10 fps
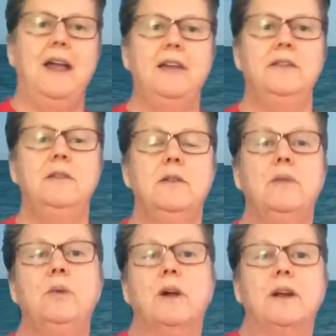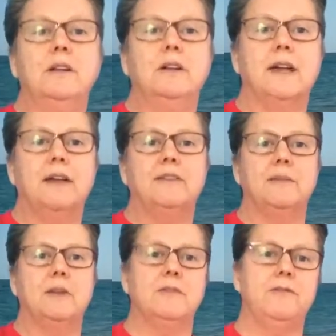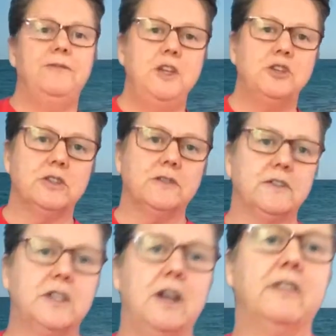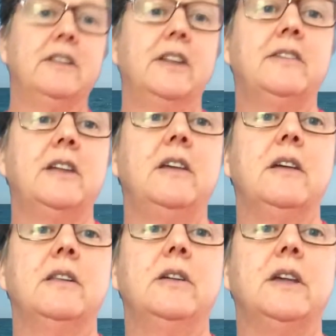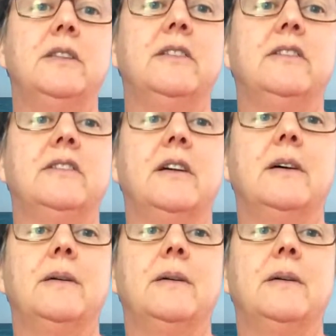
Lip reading: And we're going to look at some of the features of cells. Let's take a look at this